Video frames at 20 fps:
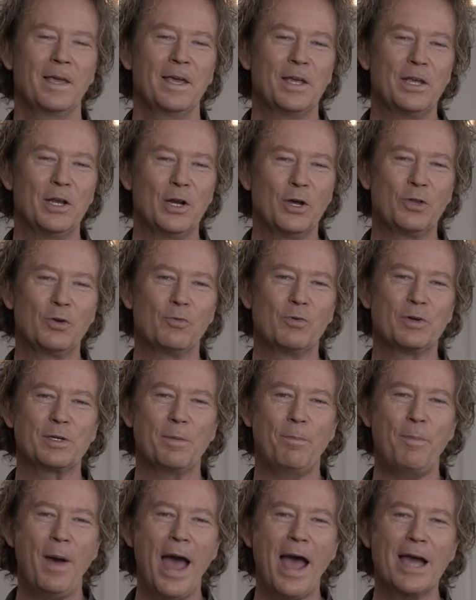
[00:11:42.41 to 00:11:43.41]
You know, there was
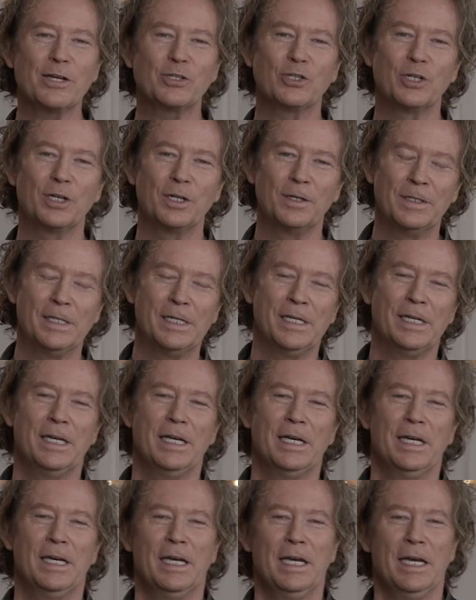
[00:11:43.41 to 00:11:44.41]
a pastor
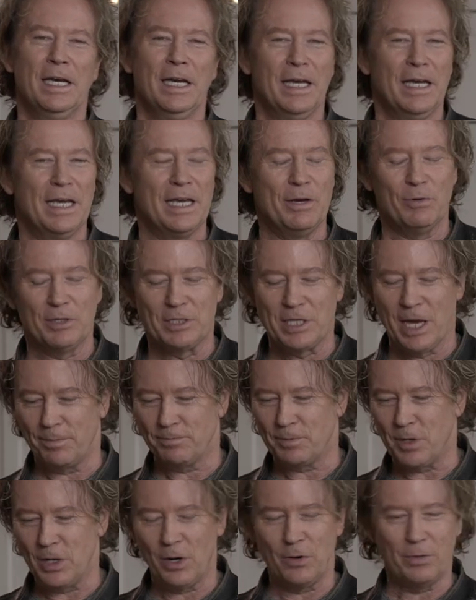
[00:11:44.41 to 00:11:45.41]
he was
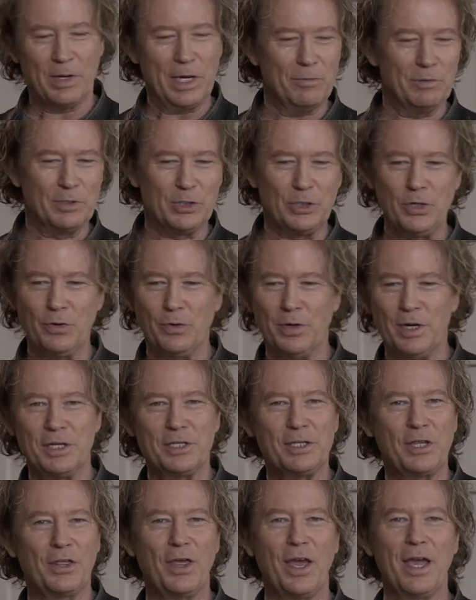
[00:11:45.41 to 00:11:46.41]
up, you know, he was doing
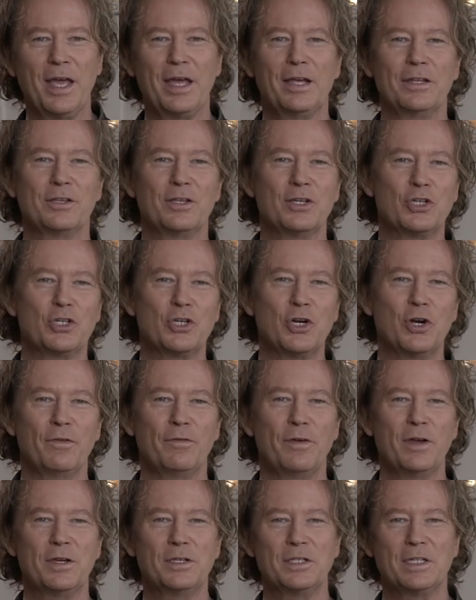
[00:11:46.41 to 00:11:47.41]
his thing in the
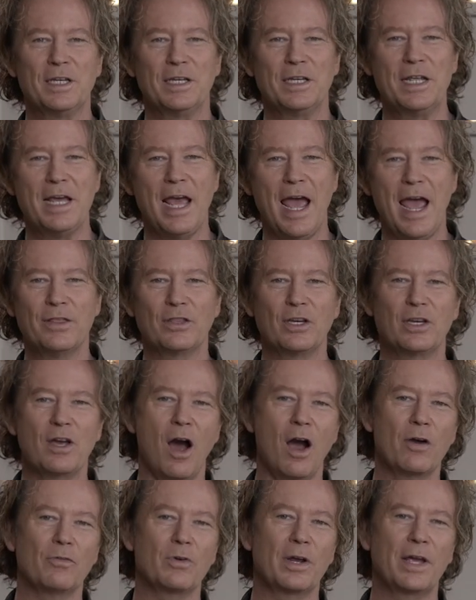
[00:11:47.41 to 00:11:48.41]
service and he had the
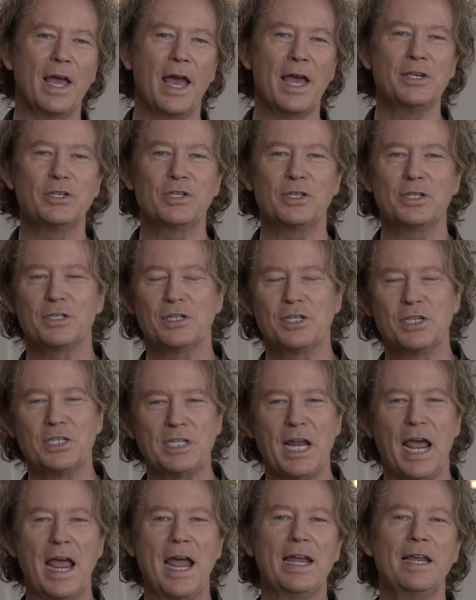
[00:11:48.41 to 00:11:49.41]
congregation
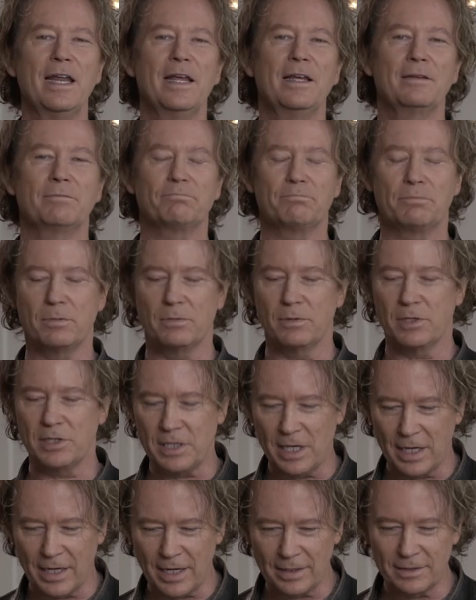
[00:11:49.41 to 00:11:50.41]
standing,
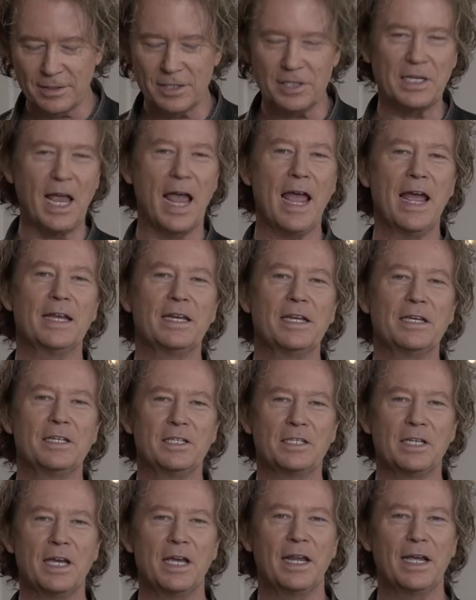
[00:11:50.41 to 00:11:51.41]
sitting, standing,
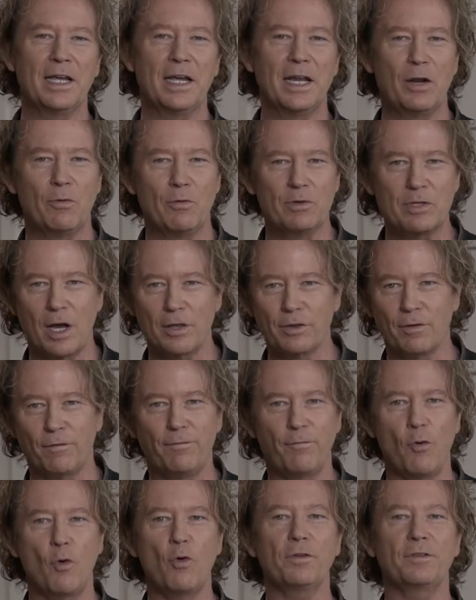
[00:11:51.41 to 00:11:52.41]
sitting. And it was on the
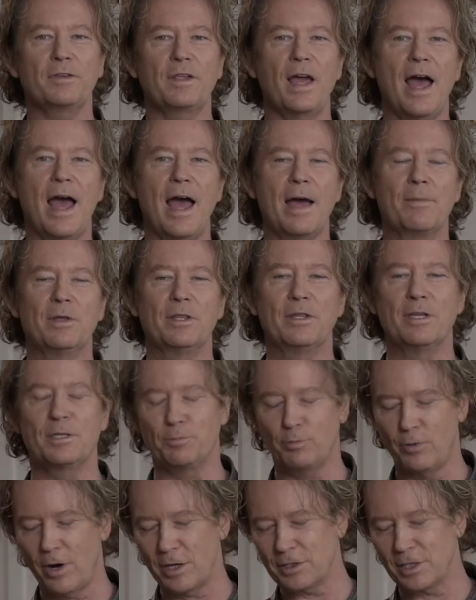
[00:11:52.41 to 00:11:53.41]
fourth time, and this
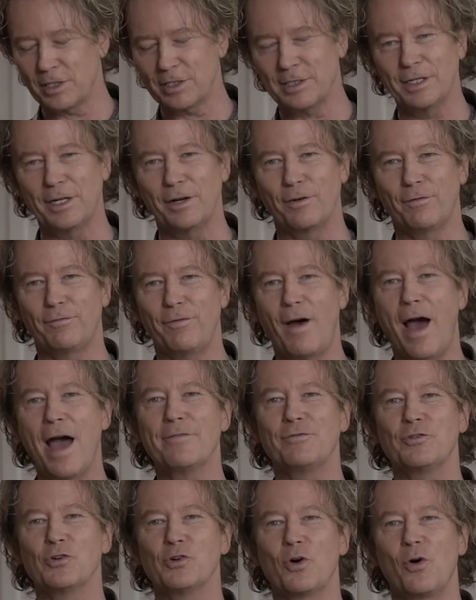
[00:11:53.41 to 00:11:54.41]
precious little
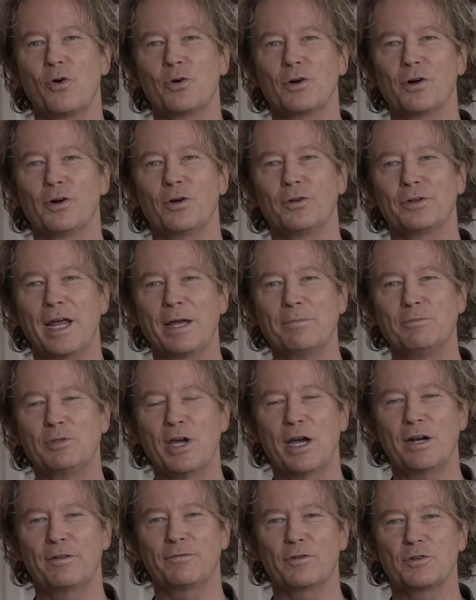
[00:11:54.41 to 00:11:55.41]
five year old girl named
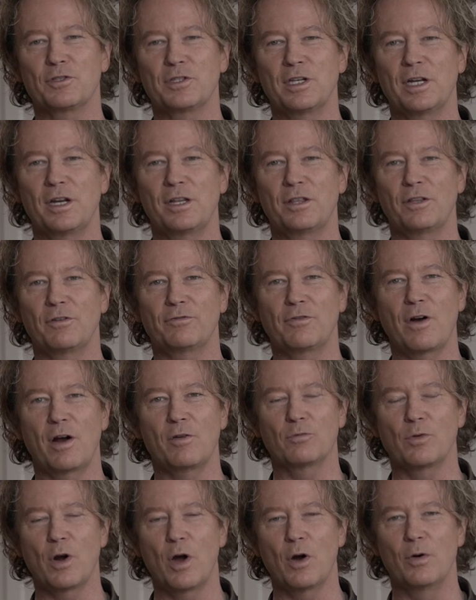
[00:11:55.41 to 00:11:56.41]
Jennifer sitting in the
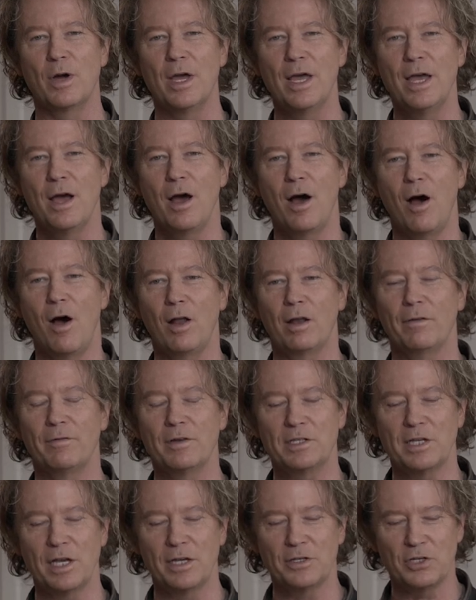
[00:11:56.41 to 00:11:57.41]
front row, all of
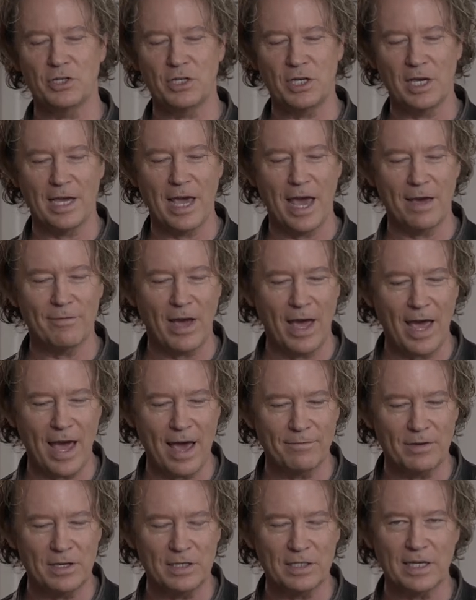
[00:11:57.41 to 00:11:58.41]
a sudden she gave a
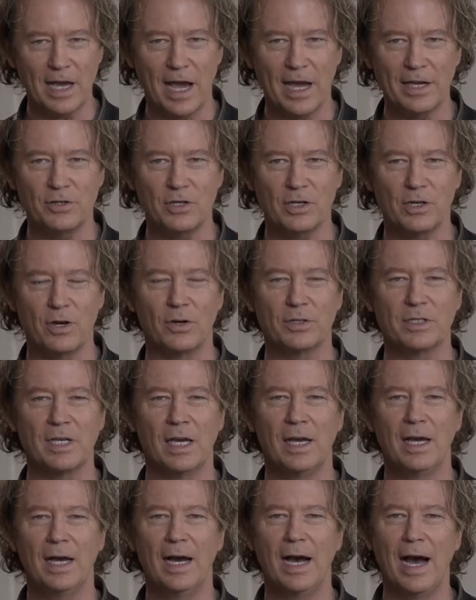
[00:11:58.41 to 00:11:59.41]
heavy sigh and she goes,
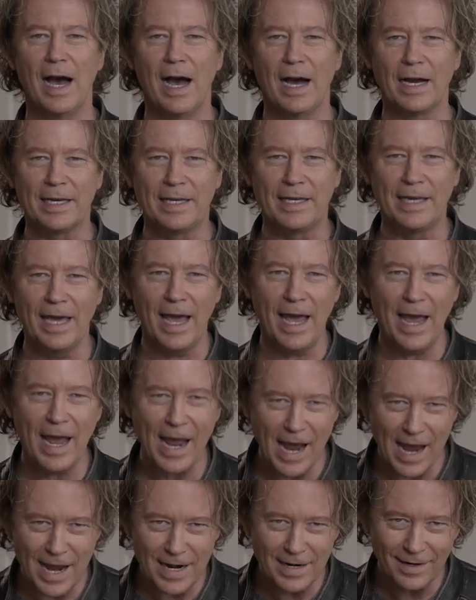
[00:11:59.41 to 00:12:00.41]

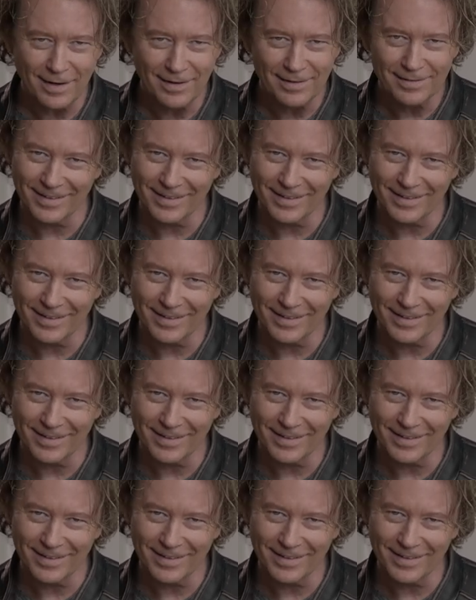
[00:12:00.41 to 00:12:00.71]
Again?